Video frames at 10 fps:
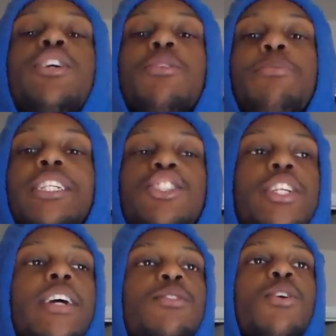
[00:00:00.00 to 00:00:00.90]
we are the best
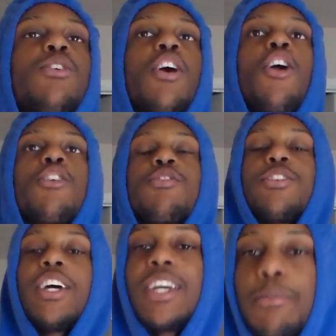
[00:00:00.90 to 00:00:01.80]
channel on earth.
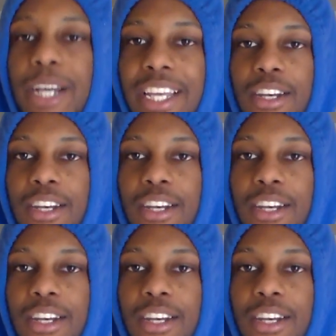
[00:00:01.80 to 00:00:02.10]
But